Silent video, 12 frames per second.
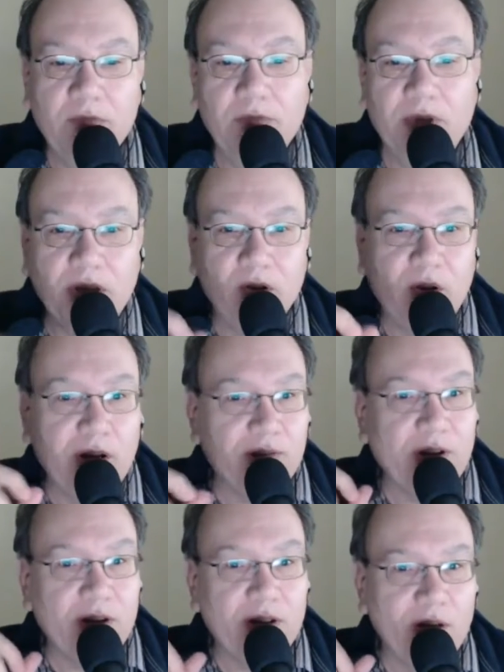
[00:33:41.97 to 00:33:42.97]
what I
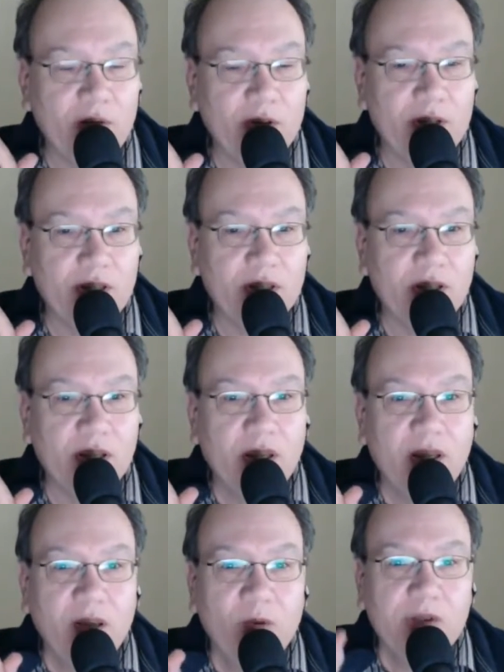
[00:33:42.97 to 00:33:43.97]
found out was
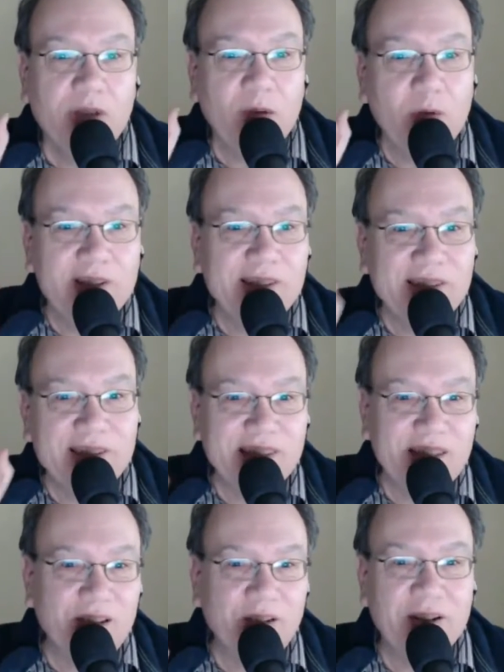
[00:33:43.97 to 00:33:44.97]
I wasn't
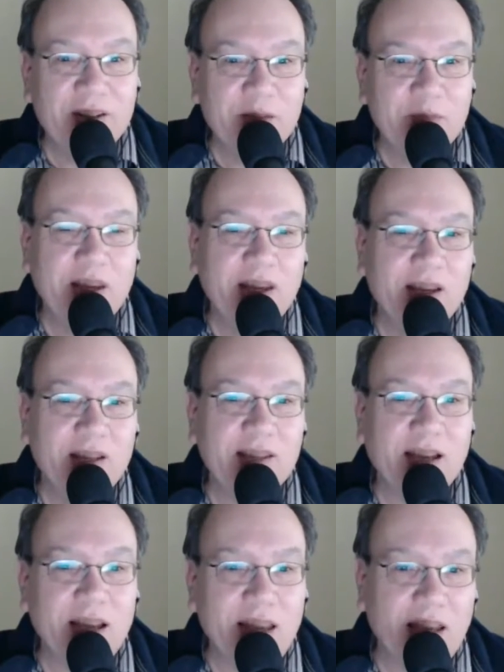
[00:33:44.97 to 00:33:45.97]
serious because
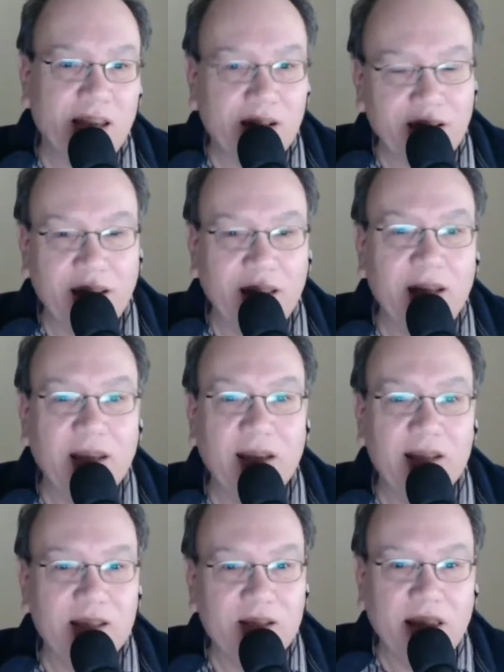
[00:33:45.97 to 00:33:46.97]
I had a kitty.
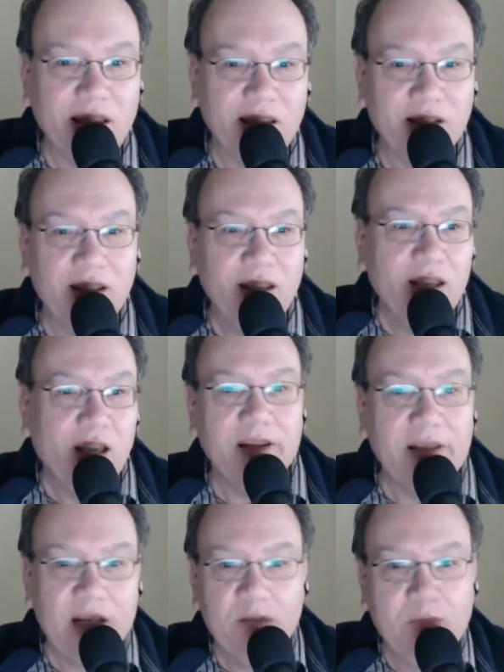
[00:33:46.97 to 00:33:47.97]
I
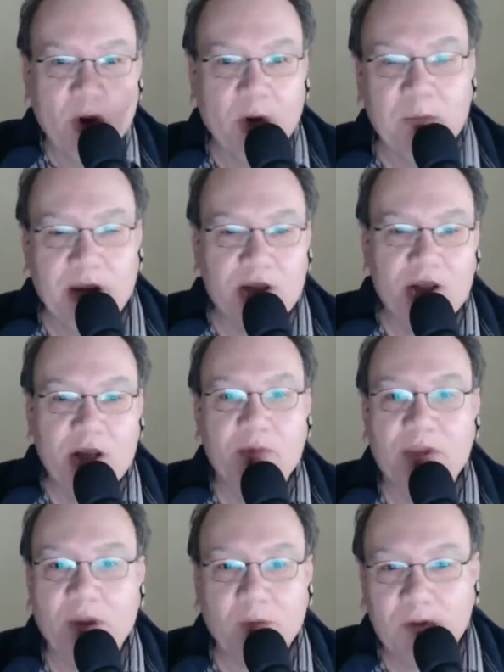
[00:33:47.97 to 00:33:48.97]
didn't burn my ships.
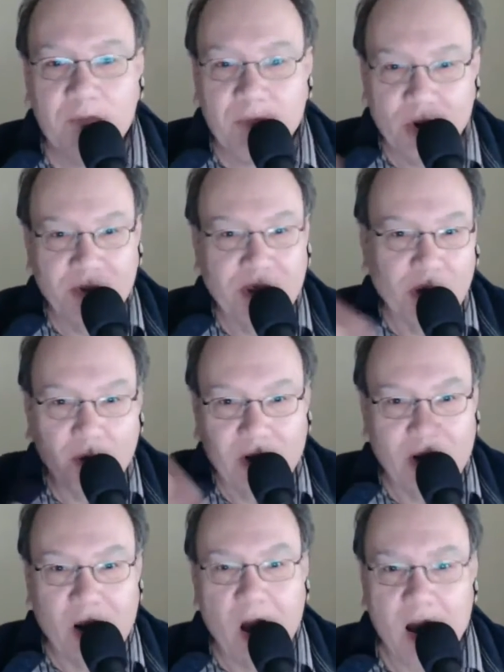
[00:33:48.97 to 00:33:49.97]
They weren't burnt. They weren't
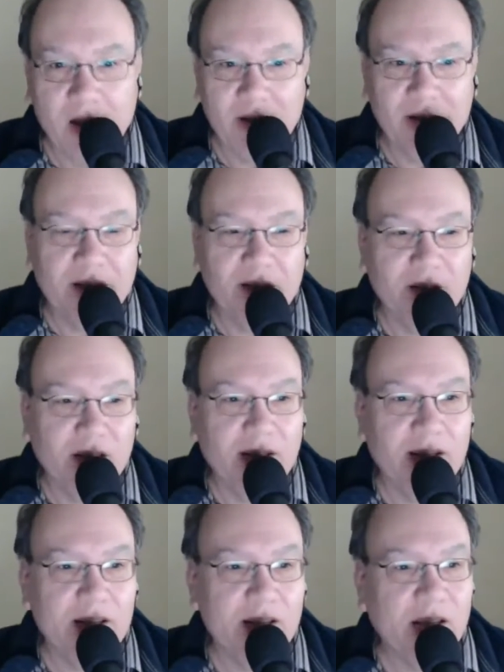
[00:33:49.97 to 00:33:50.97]
gone. Like
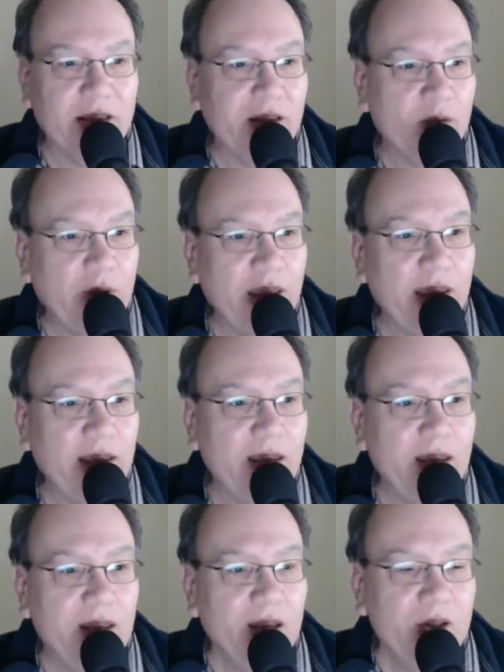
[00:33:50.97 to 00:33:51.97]
I still had a way
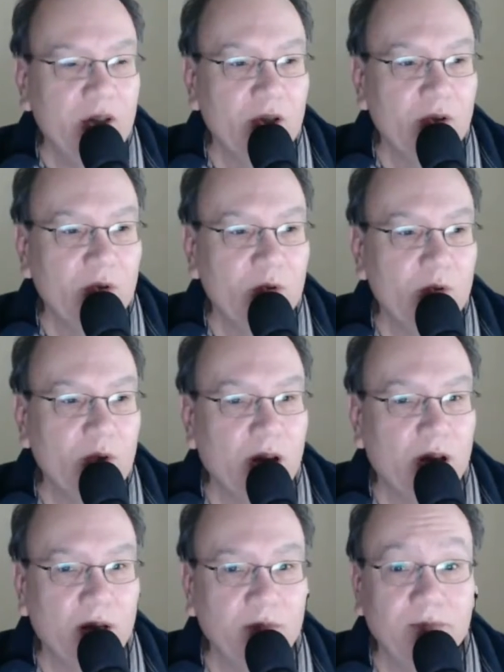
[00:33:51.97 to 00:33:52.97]

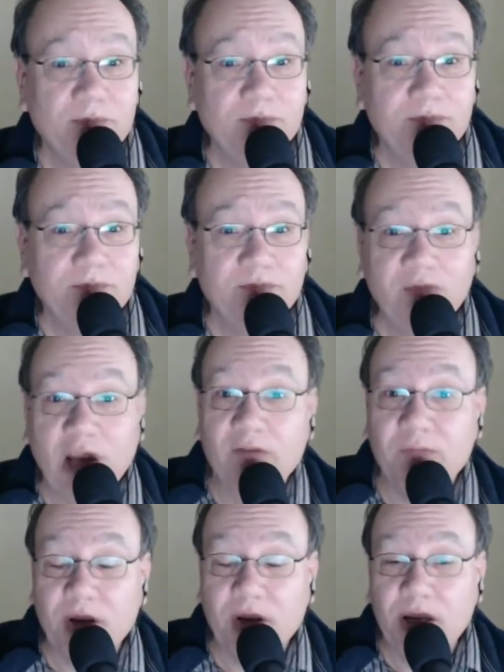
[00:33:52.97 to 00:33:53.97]
to cover
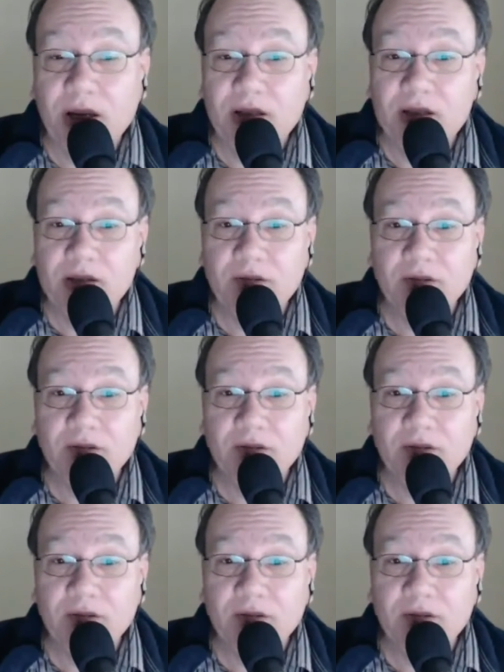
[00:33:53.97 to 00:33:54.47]
my needs.